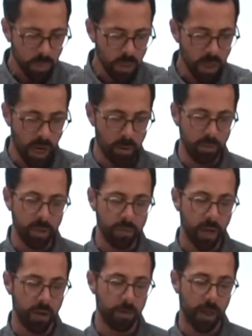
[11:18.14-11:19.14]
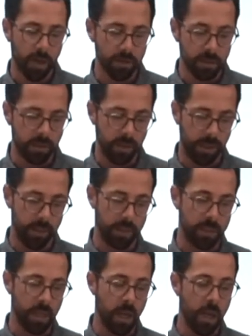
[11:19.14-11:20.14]
And I believe God allows
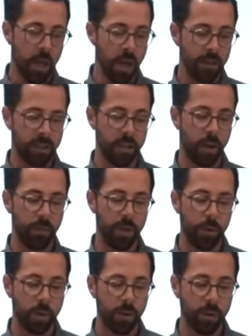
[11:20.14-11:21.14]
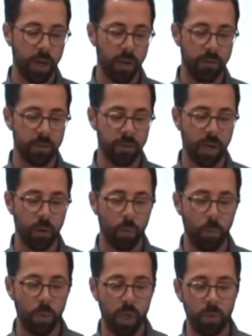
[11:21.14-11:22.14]
things to come into our lives so that
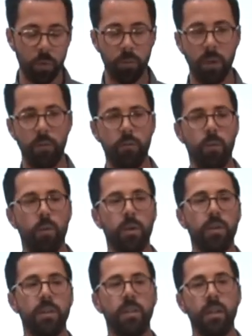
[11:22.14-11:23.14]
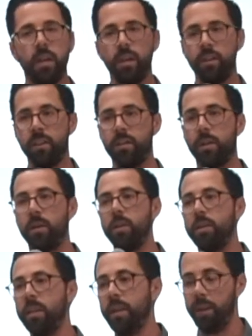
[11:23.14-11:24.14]
we would be forced to
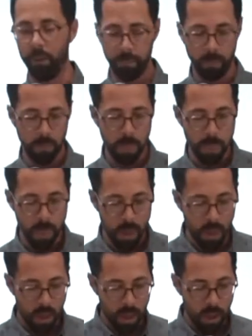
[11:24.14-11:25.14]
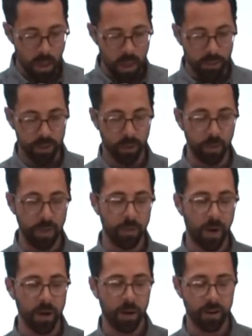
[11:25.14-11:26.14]
turn to him, to
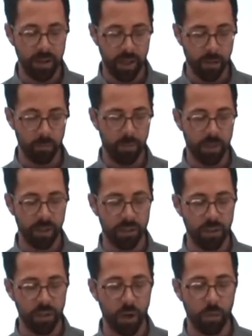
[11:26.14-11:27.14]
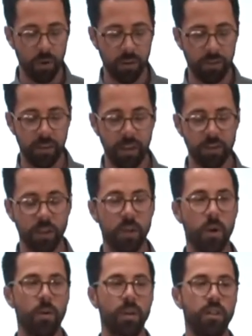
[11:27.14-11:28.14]
rely on him. Because you know, when things are
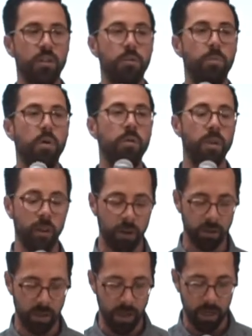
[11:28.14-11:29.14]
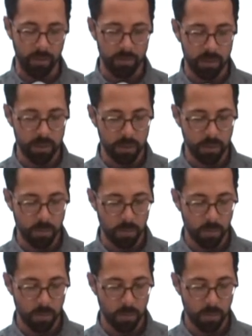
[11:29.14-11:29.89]
going smooth in our lives,